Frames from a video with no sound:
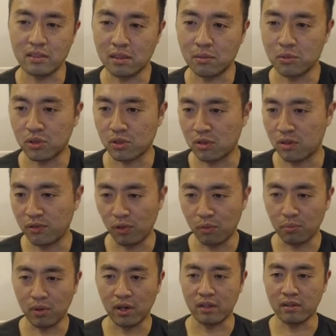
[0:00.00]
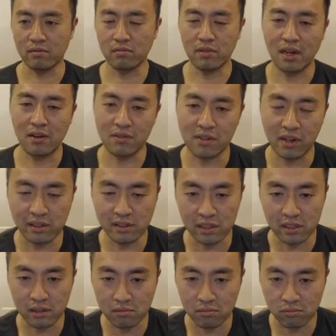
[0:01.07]
I'm sure if you bought
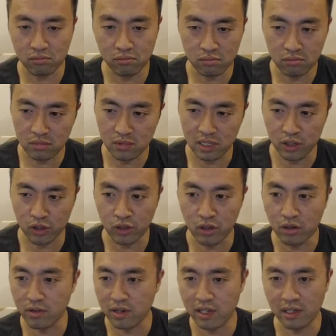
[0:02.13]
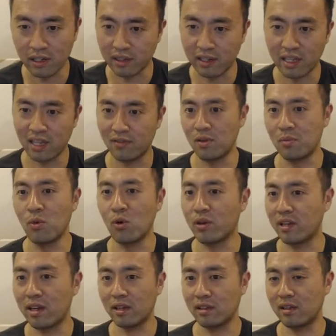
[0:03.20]
advertising, like right? Like they give you more
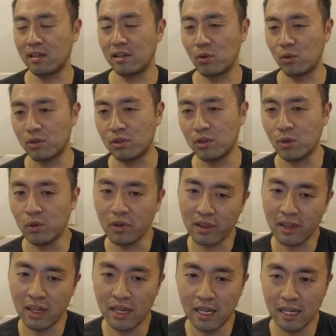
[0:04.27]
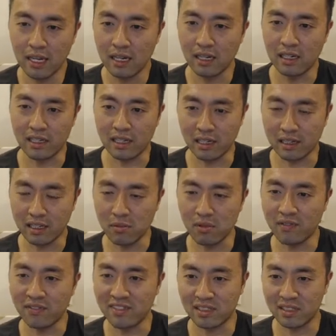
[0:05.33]
data than you know what to do with. Like I will give
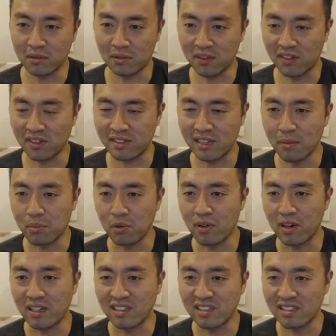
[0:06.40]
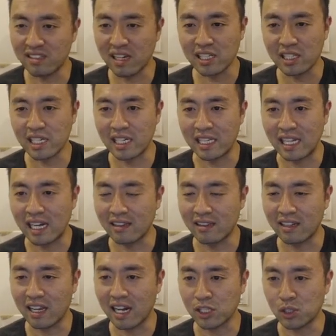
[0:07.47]
you an example, right? This is actually not
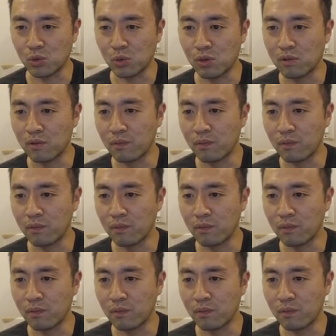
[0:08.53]
the actual.